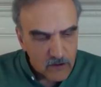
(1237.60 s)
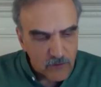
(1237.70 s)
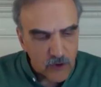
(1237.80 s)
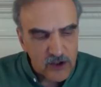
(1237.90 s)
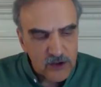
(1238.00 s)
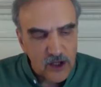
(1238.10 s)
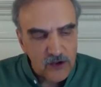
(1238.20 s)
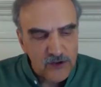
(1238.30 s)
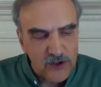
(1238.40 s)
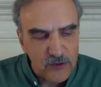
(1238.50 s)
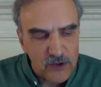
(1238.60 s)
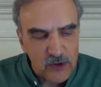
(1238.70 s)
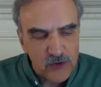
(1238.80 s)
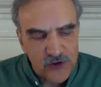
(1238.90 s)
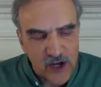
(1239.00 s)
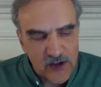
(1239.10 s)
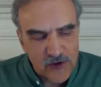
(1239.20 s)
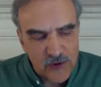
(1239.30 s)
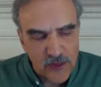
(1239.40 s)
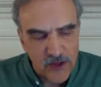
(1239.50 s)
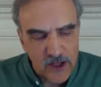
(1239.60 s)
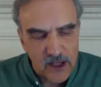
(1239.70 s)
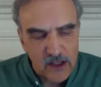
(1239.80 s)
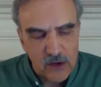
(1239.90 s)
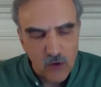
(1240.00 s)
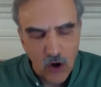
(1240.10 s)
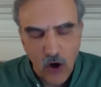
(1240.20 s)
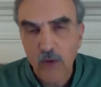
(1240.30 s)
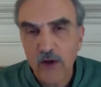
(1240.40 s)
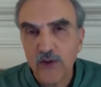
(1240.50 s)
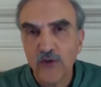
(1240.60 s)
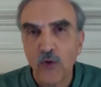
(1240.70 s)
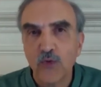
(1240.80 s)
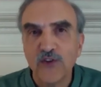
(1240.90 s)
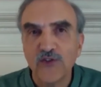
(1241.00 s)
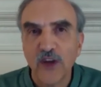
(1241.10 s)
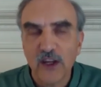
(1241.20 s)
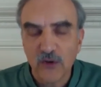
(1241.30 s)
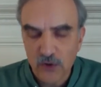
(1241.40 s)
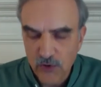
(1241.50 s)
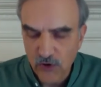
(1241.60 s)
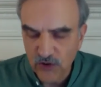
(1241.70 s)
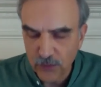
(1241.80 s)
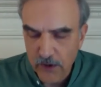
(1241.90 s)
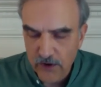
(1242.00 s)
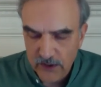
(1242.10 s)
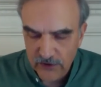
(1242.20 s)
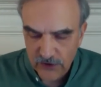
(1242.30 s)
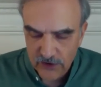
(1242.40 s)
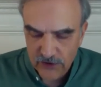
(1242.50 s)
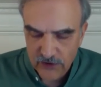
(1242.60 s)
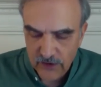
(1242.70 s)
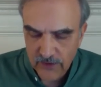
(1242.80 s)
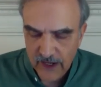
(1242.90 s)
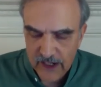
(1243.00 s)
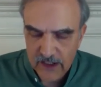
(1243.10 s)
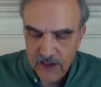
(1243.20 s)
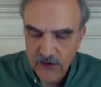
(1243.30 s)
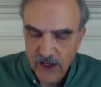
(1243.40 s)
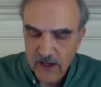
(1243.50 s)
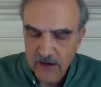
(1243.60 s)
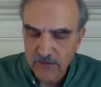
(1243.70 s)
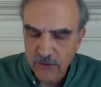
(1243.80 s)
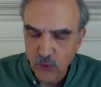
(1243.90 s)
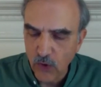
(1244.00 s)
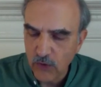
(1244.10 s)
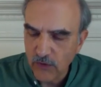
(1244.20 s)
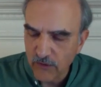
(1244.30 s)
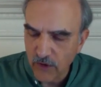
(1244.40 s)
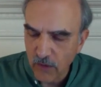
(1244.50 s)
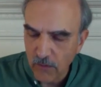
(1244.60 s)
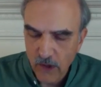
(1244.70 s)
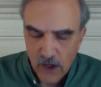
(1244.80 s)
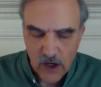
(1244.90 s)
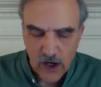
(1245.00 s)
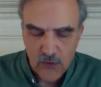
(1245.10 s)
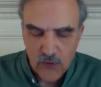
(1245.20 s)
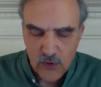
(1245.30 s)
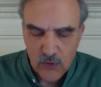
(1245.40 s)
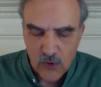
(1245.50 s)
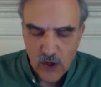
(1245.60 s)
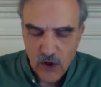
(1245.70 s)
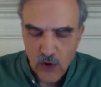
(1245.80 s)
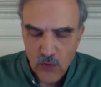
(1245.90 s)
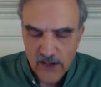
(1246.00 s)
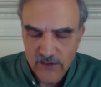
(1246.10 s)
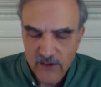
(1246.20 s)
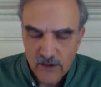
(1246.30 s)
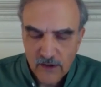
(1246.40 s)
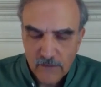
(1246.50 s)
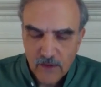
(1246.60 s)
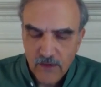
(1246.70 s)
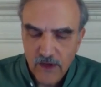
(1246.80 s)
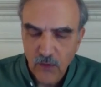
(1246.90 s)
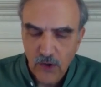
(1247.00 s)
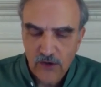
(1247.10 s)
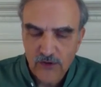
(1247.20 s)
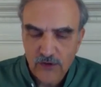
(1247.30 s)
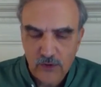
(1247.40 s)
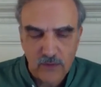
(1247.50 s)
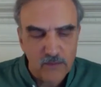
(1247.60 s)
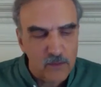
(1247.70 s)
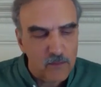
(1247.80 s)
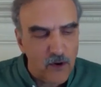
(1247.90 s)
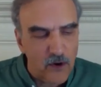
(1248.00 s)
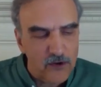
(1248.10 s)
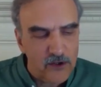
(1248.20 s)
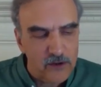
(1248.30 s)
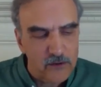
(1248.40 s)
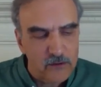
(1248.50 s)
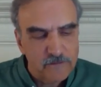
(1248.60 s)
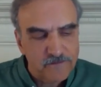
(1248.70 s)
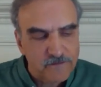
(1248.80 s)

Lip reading: For until you change your thinking, you will always recycle your experiences. And that is a quote from Hiru Koret that I wanted to impart to you.